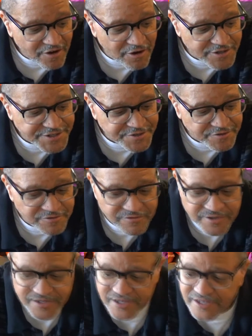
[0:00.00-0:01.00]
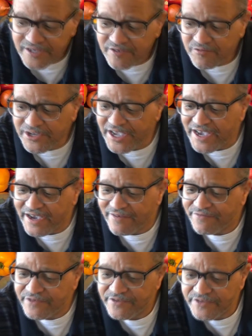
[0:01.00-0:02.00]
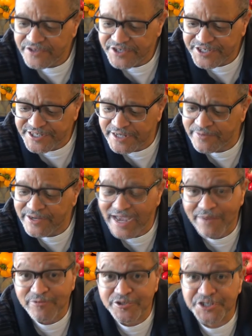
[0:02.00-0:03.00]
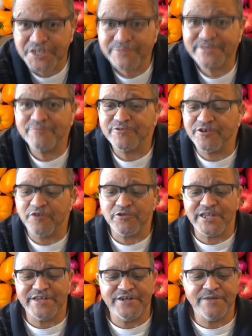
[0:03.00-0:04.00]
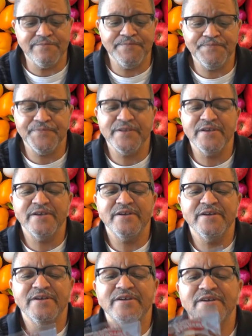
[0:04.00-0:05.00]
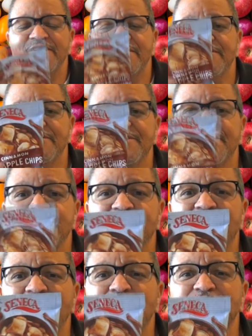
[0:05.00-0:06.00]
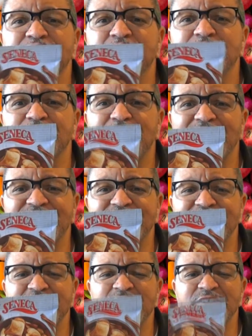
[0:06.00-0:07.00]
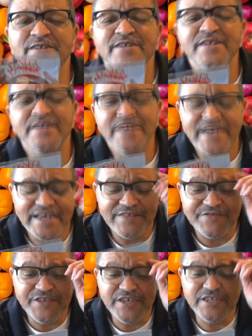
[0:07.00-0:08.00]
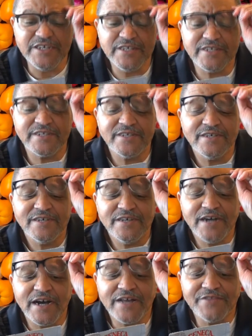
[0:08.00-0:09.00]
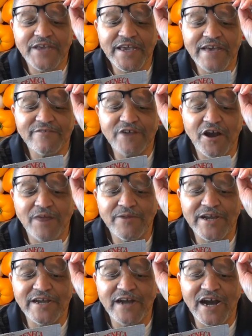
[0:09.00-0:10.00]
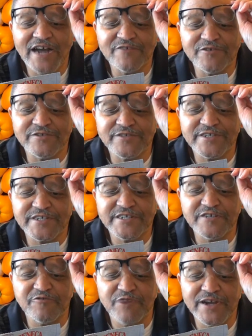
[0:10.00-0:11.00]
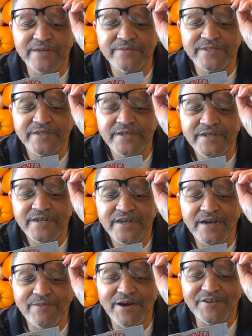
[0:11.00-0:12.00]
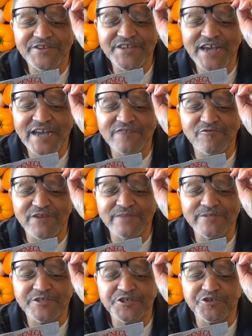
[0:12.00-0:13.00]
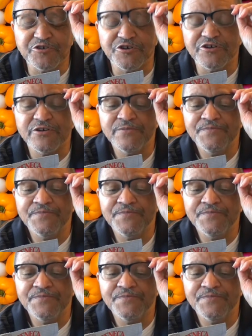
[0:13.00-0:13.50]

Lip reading: Also, we have cinnamon apple chips. I'm going to hold that up. The cinnamon apple chips by Seneca, and these they have the carbohydrates of 16 grams, about 9 grams of sugar